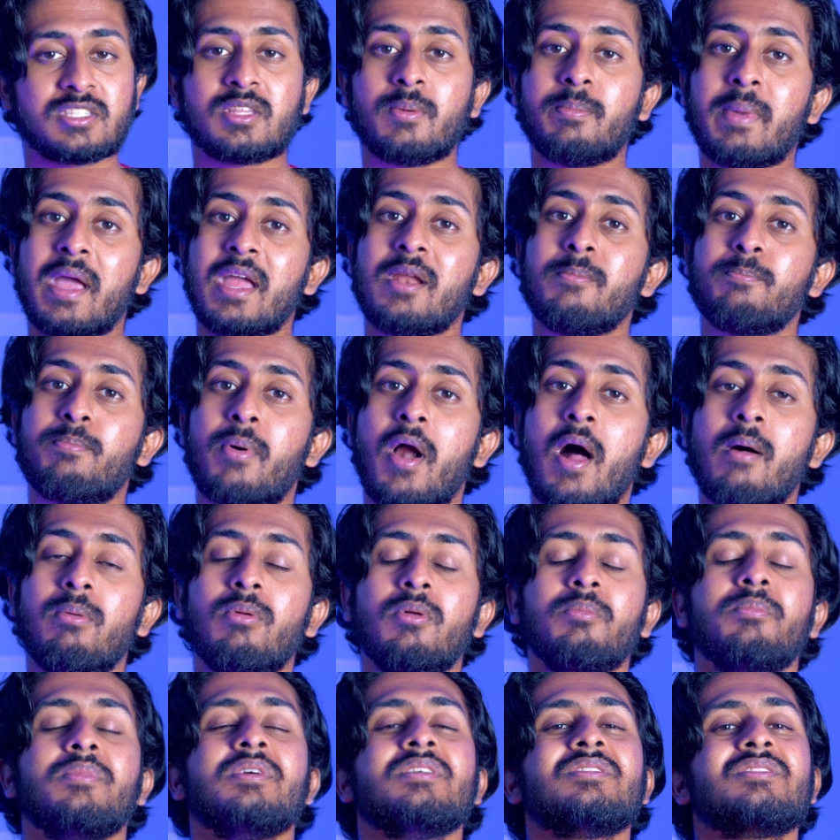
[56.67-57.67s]
the main
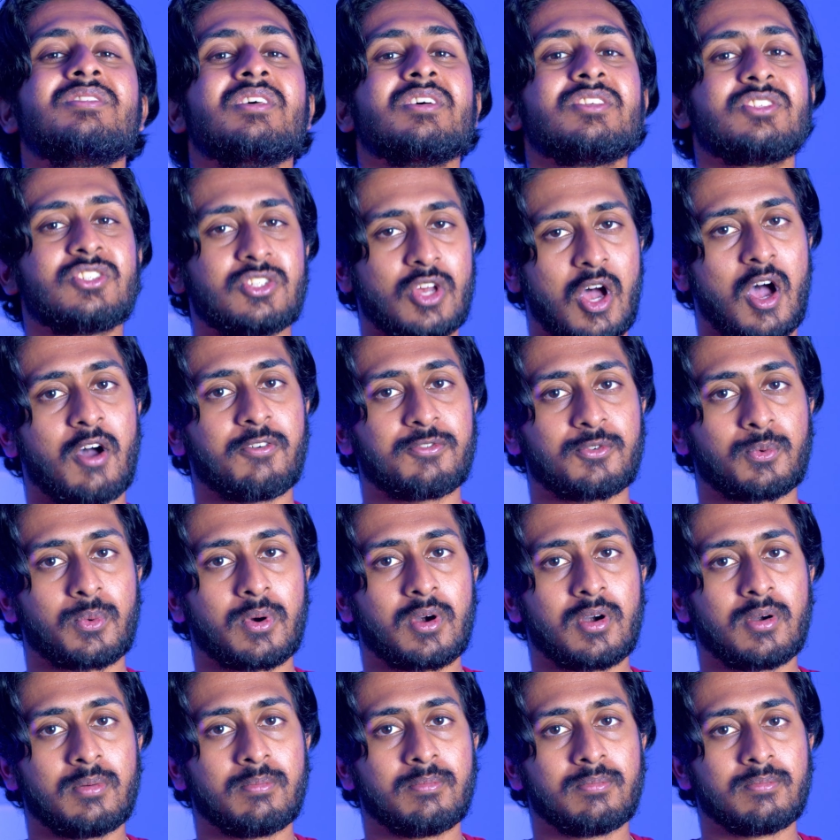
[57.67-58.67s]
problem is the
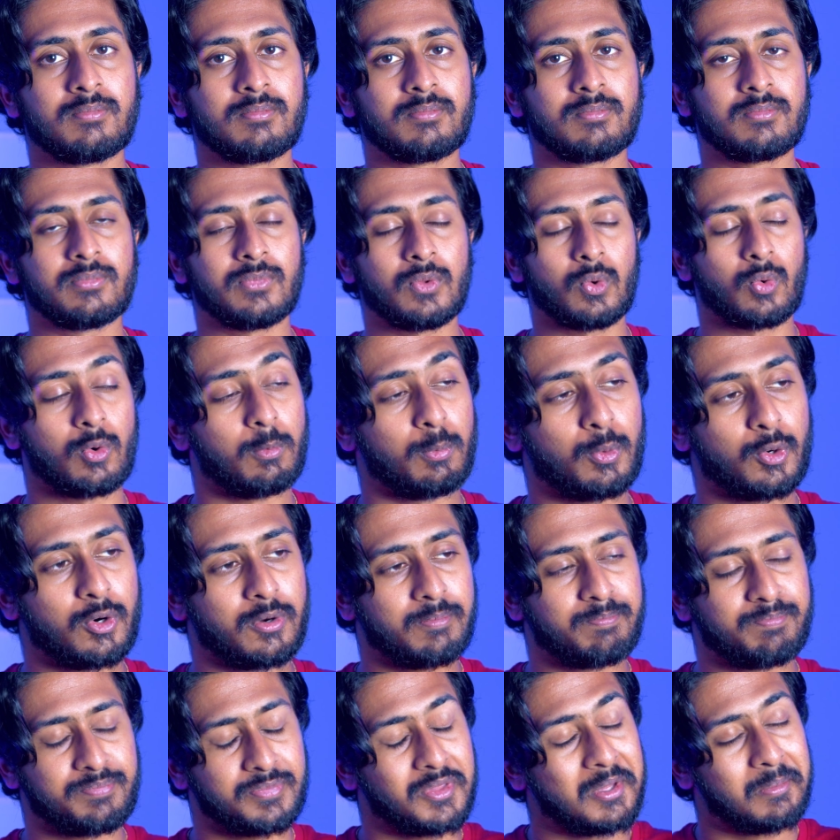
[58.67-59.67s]
software. Or
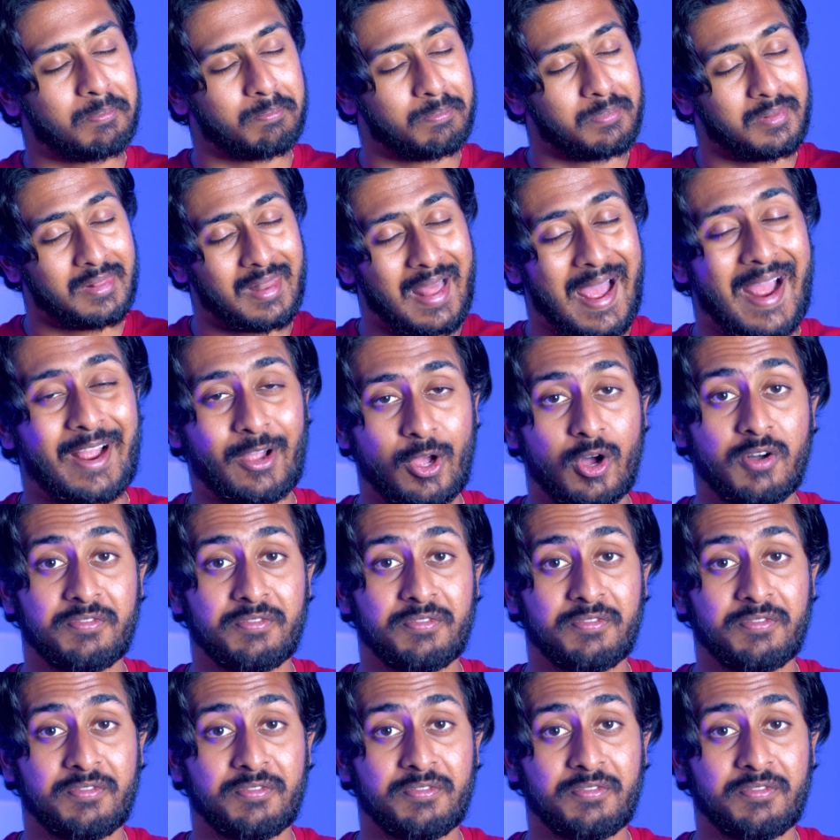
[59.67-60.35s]
more, the lack